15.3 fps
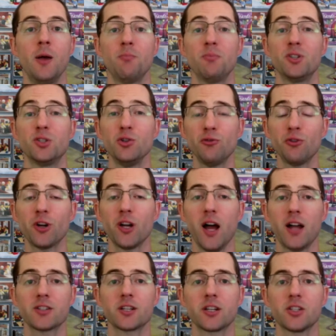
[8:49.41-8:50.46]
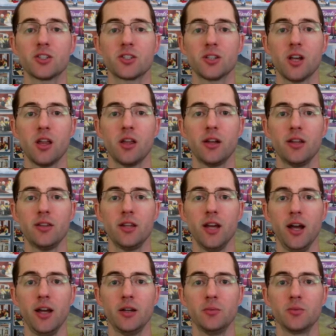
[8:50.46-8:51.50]
but you forgot to consolidate the
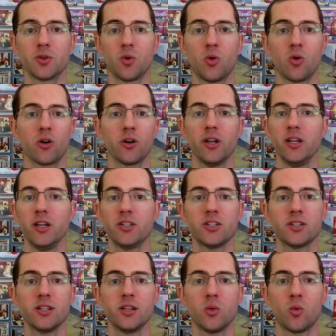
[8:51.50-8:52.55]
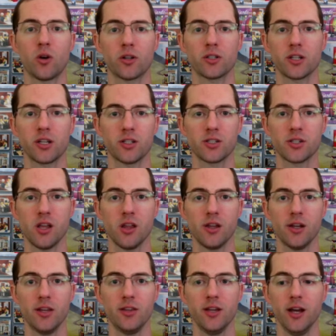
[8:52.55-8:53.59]
items, or it just didn't work to
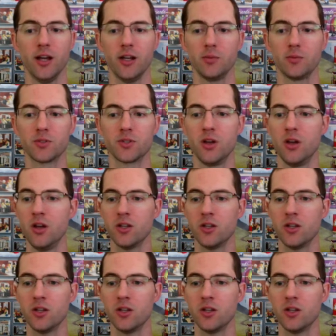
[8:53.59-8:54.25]
consolidate the items.